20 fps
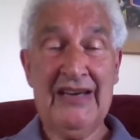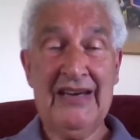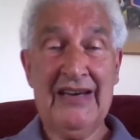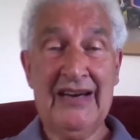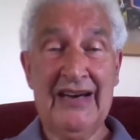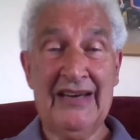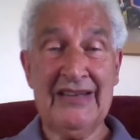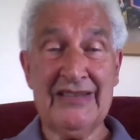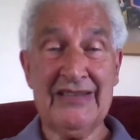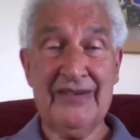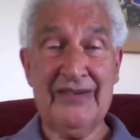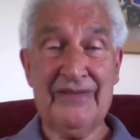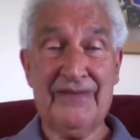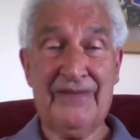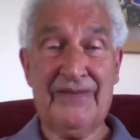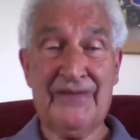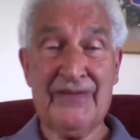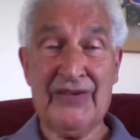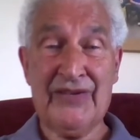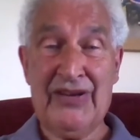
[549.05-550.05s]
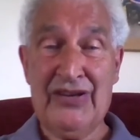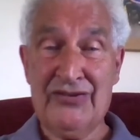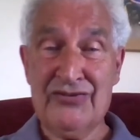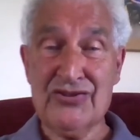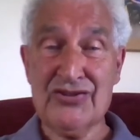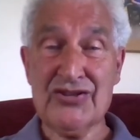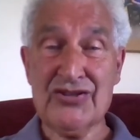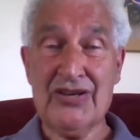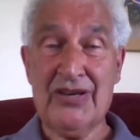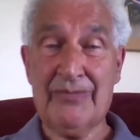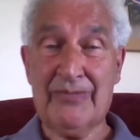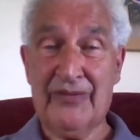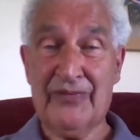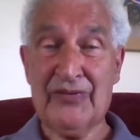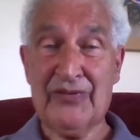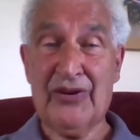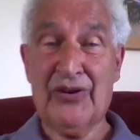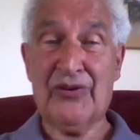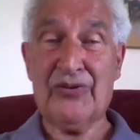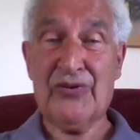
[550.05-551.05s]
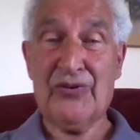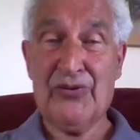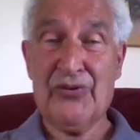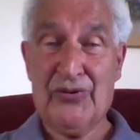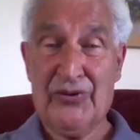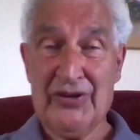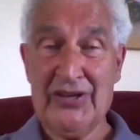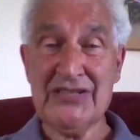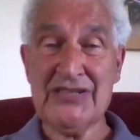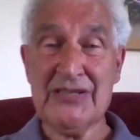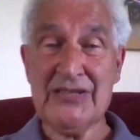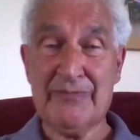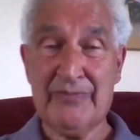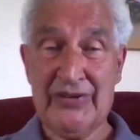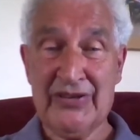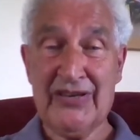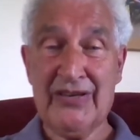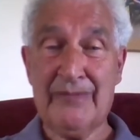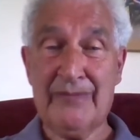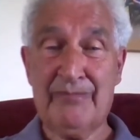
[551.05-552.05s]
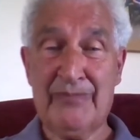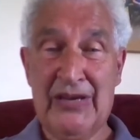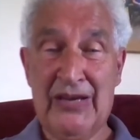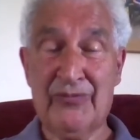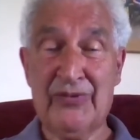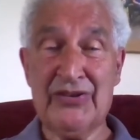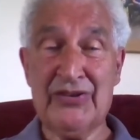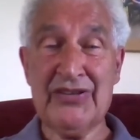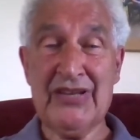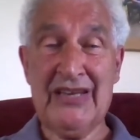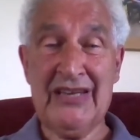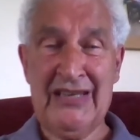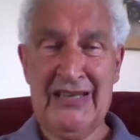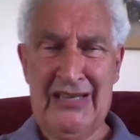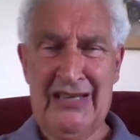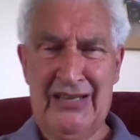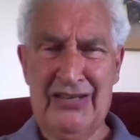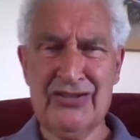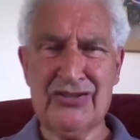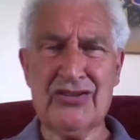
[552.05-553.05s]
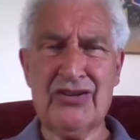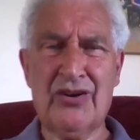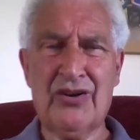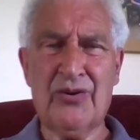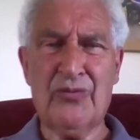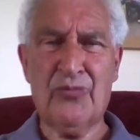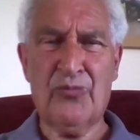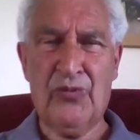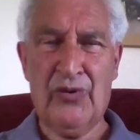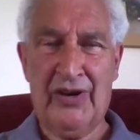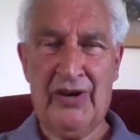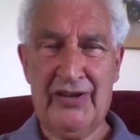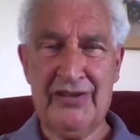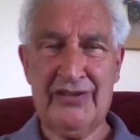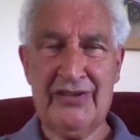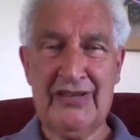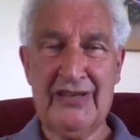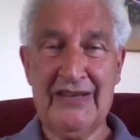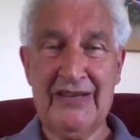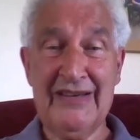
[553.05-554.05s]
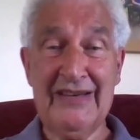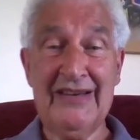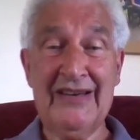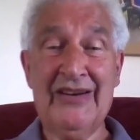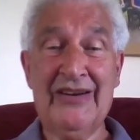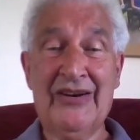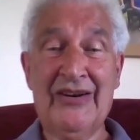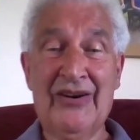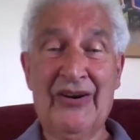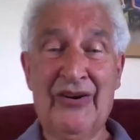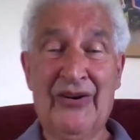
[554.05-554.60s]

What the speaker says: and the friendship of the Holy Spirit be with each one of